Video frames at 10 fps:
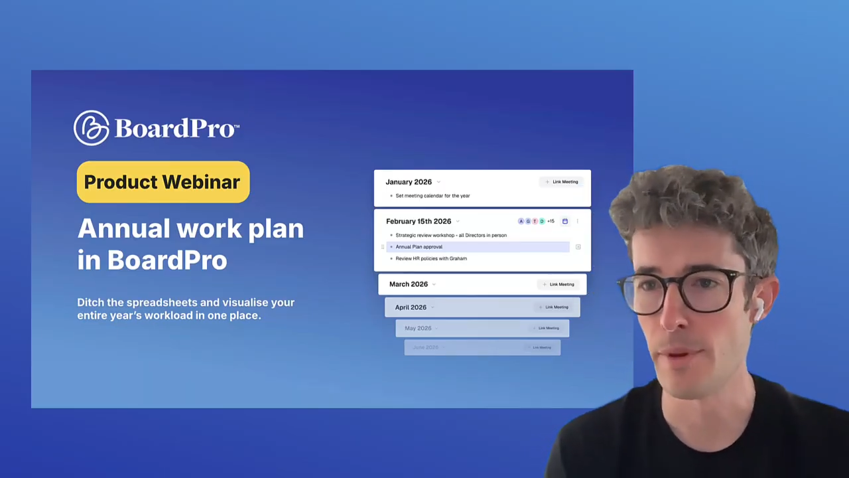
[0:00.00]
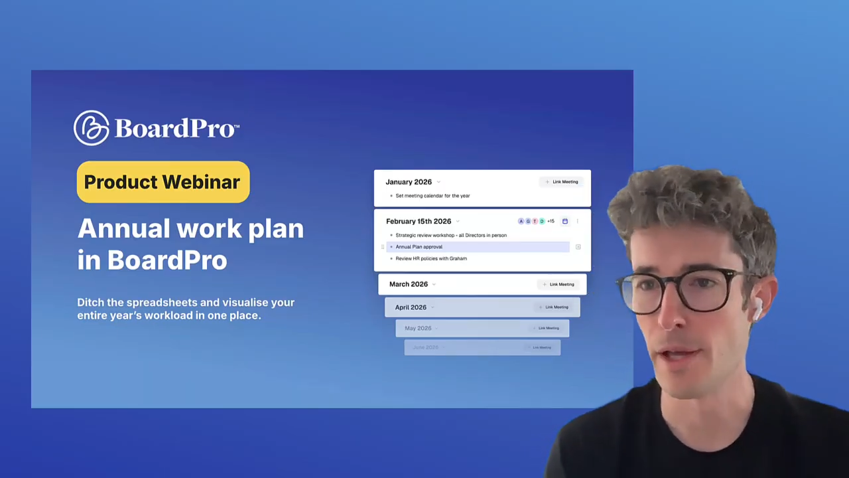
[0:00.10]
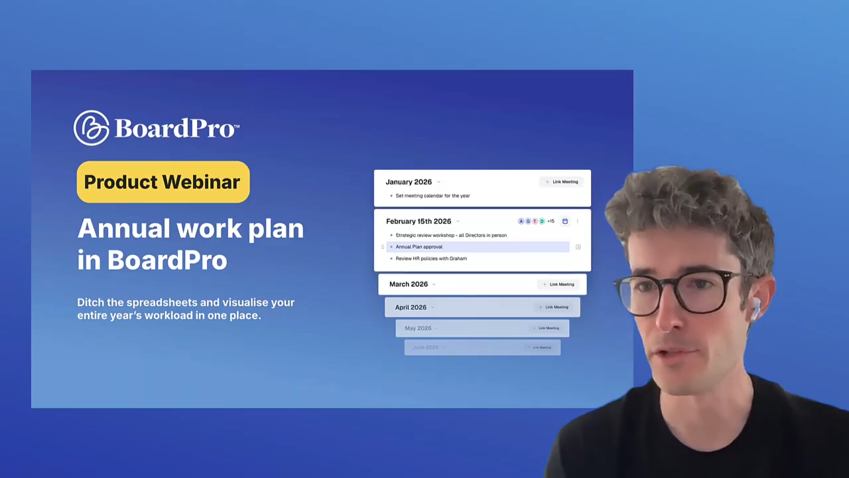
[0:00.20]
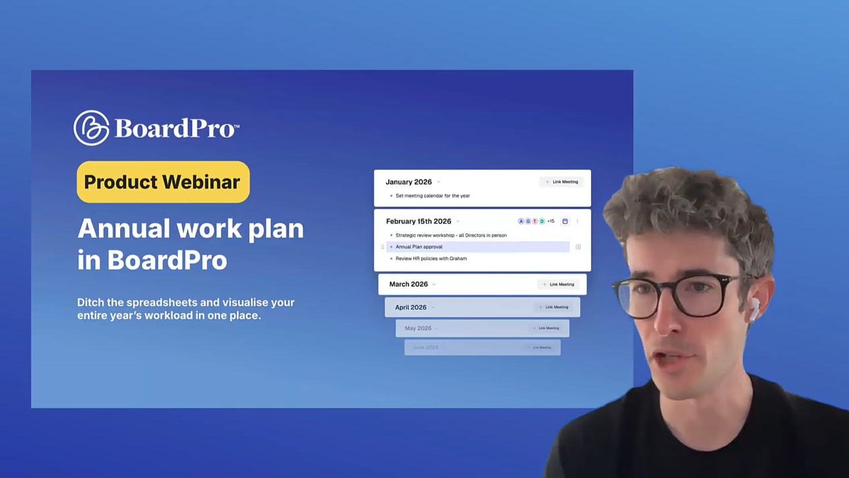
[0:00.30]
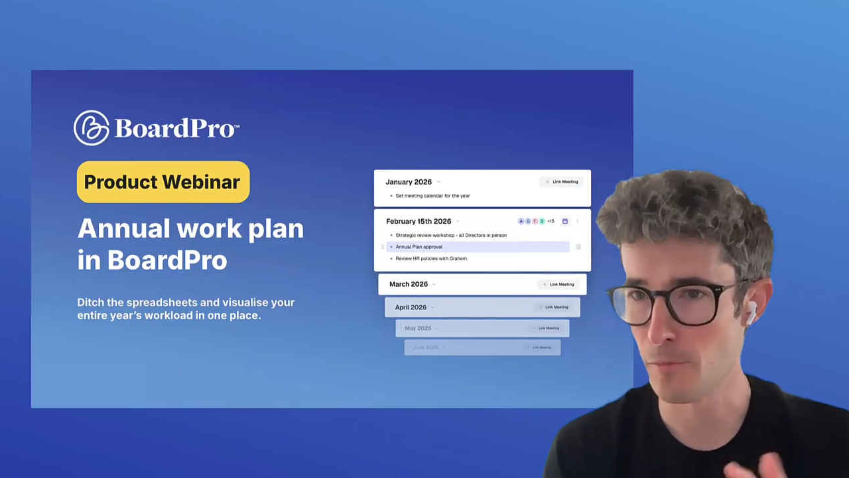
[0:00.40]

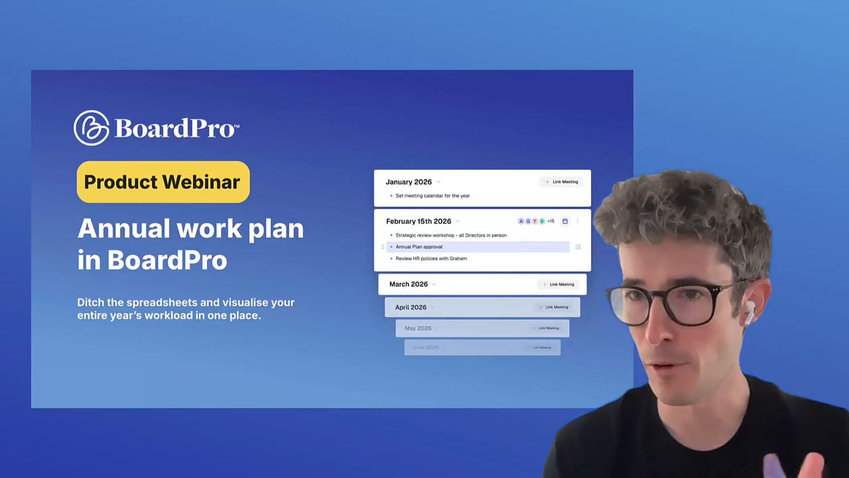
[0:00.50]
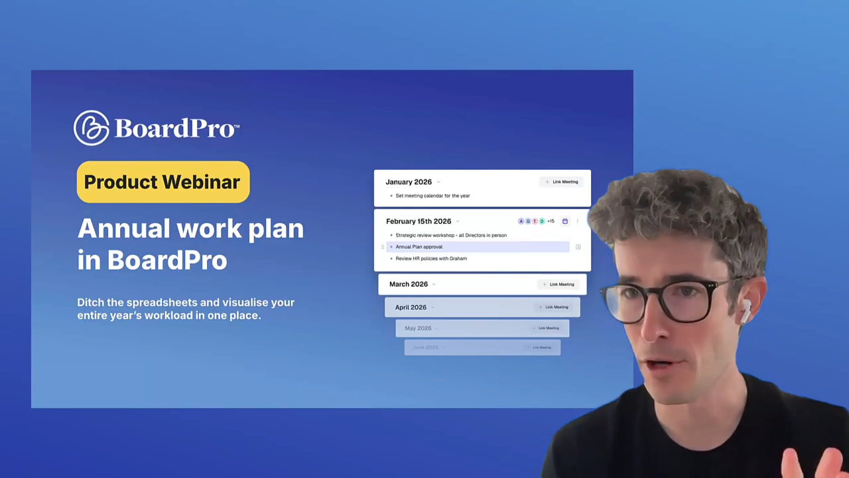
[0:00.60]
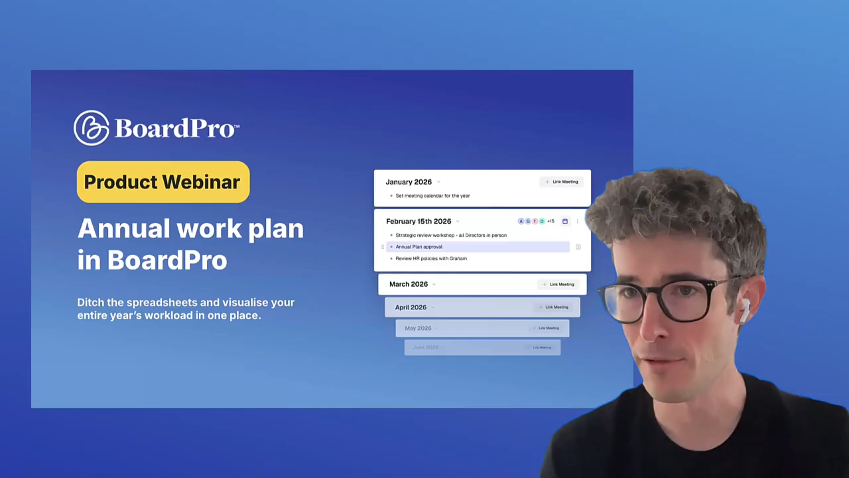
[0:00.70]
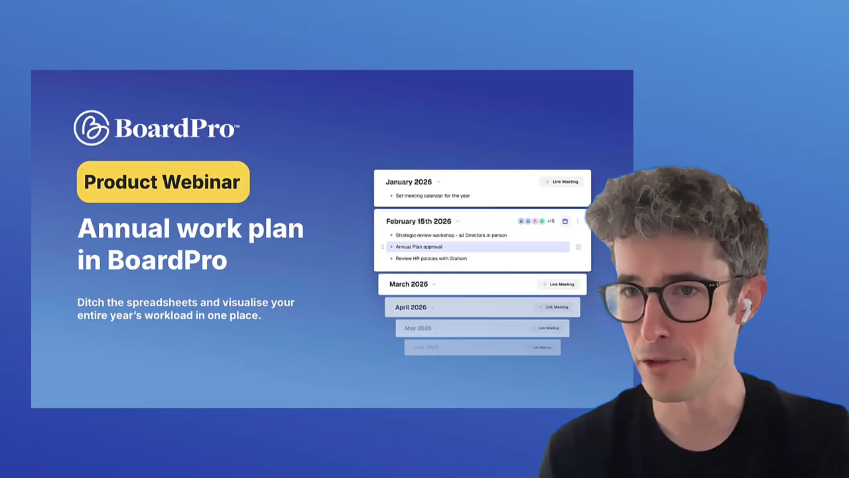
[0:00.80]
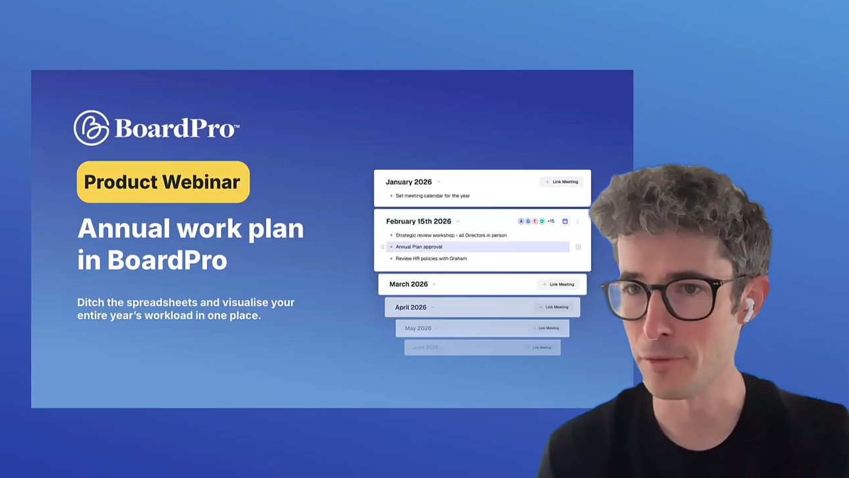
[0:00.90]
But don't
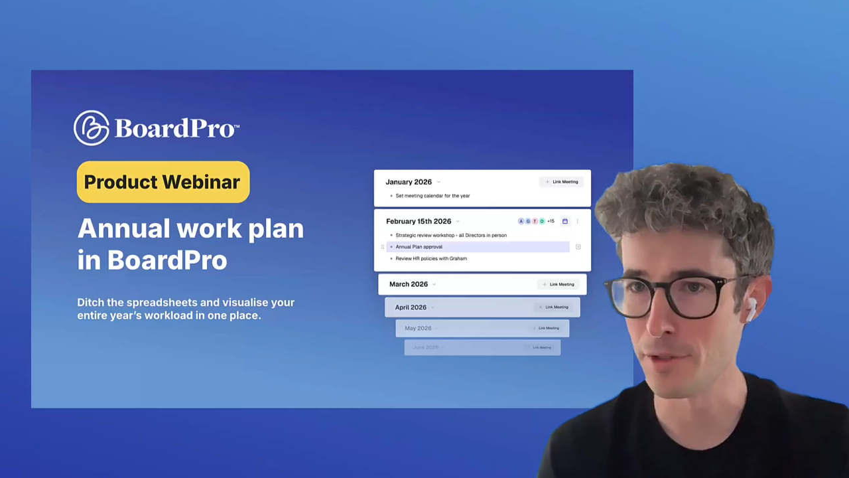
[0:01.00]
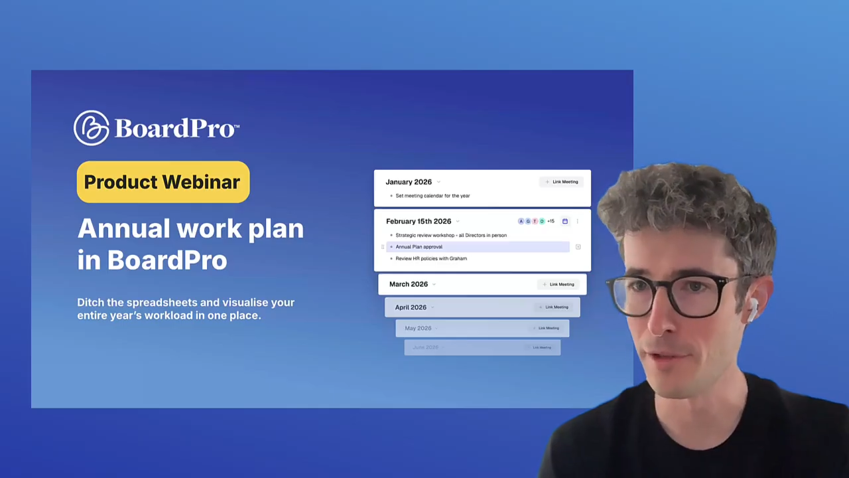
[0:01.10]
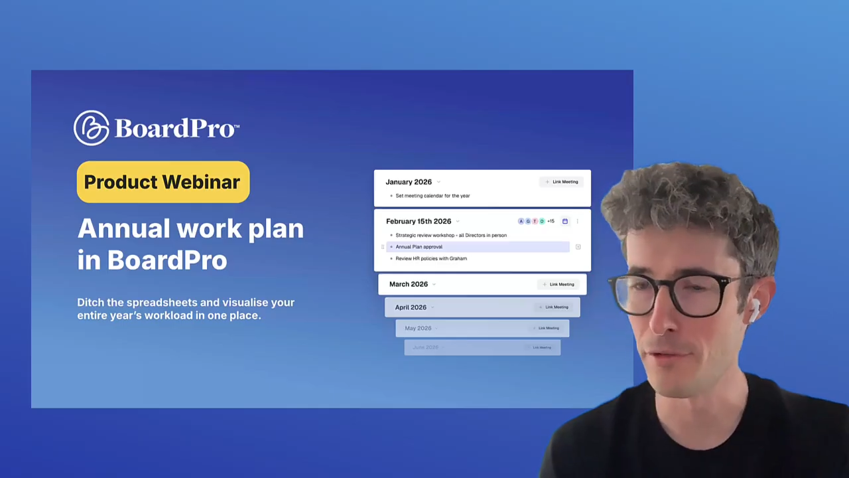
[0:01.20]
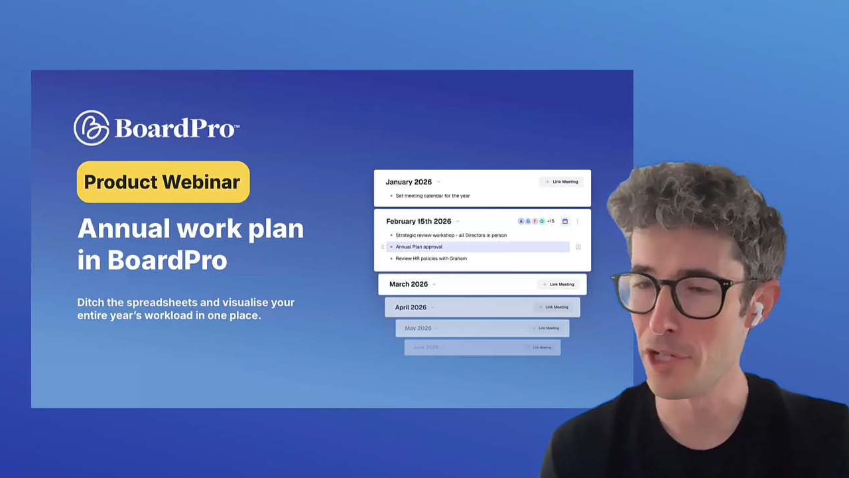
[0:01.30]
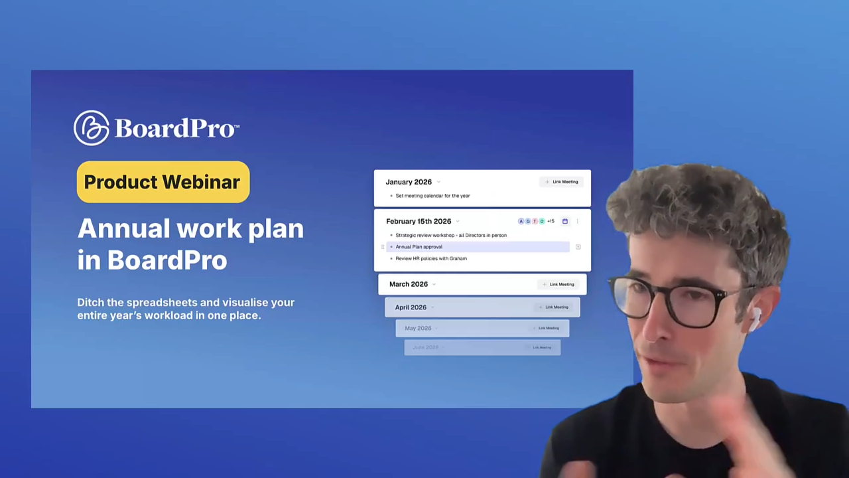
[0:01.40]
worry, if you
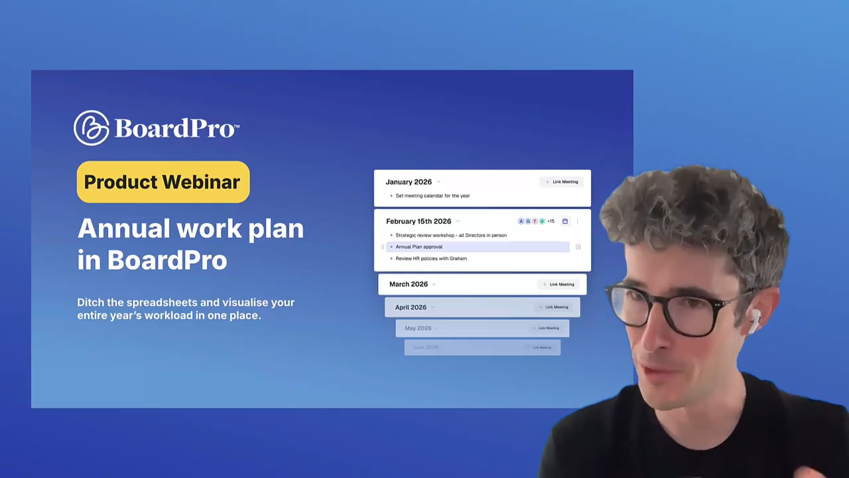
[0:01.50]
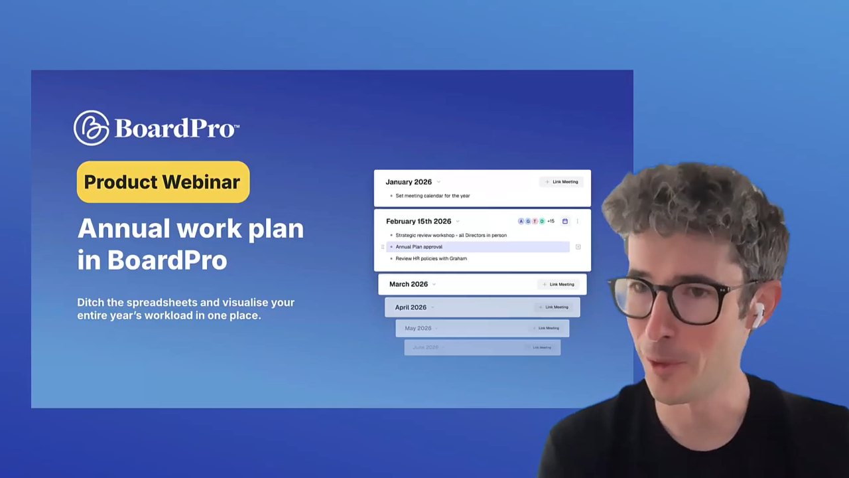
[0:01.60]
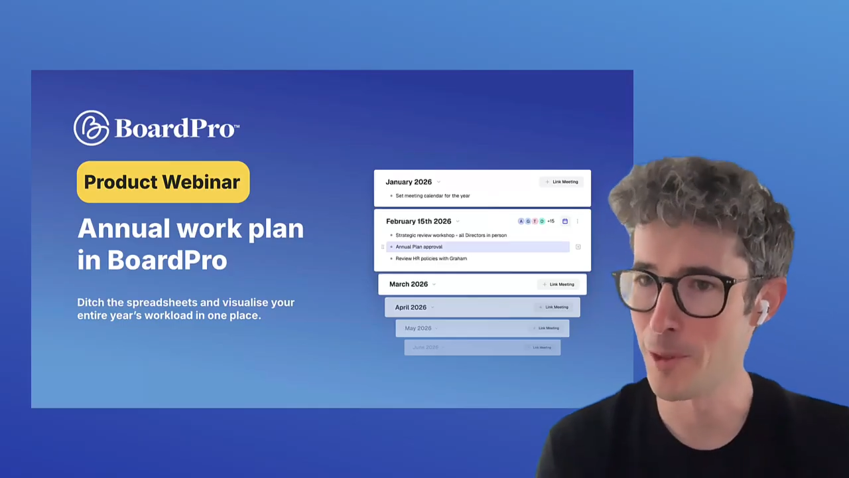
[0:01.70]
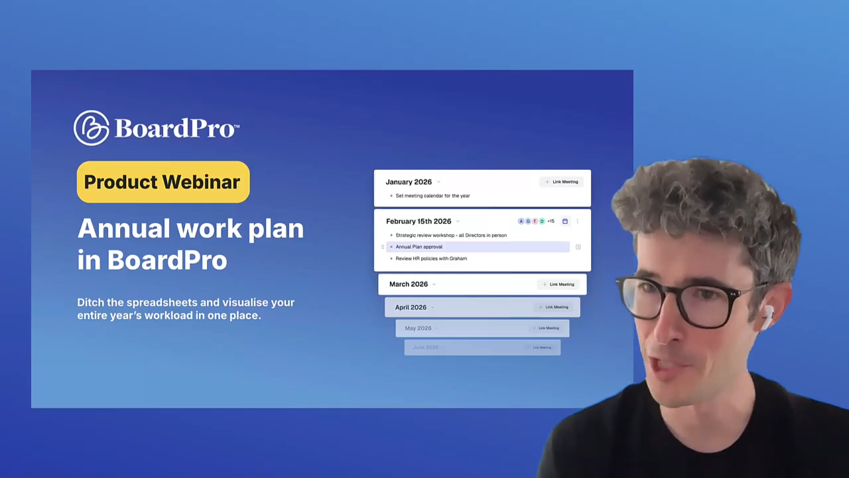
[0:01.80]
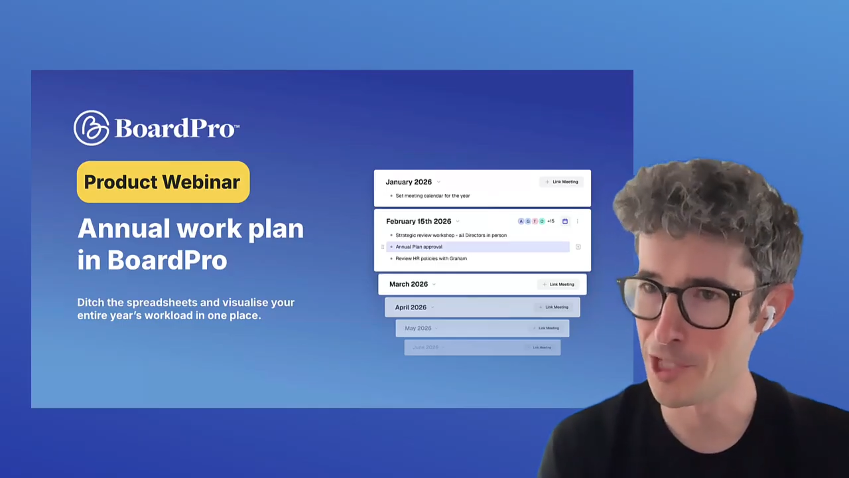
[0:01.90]
give us
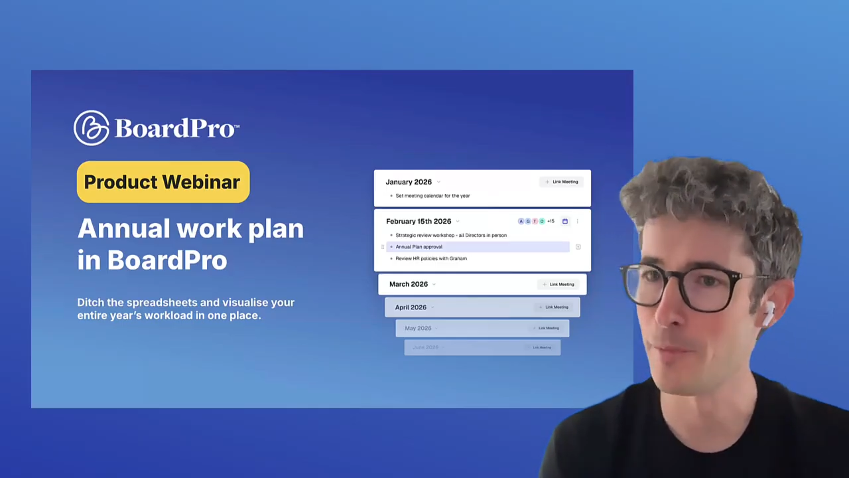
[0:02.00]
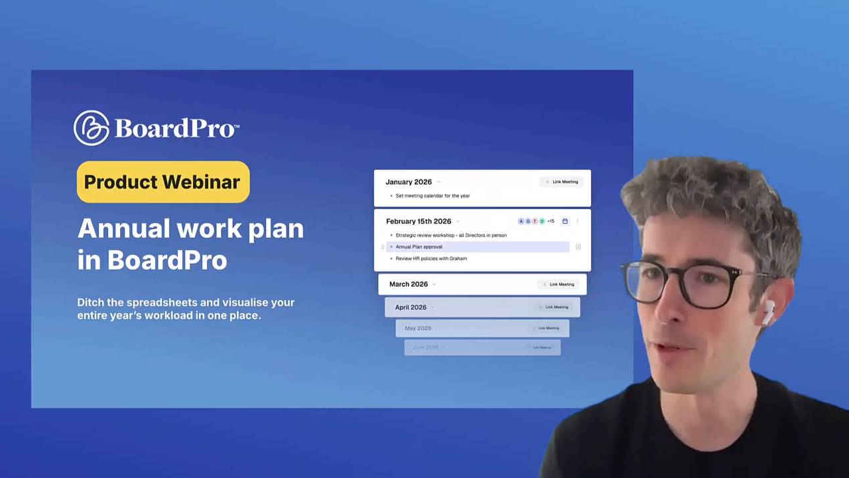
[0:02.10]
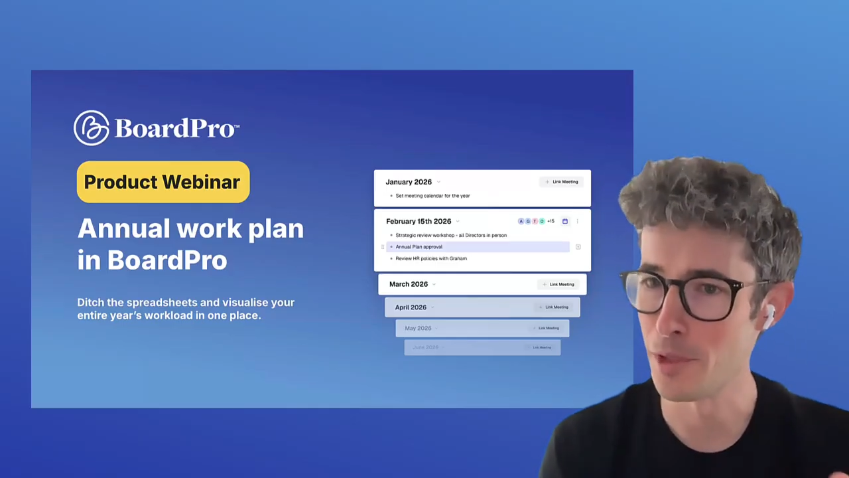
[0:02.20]
a question,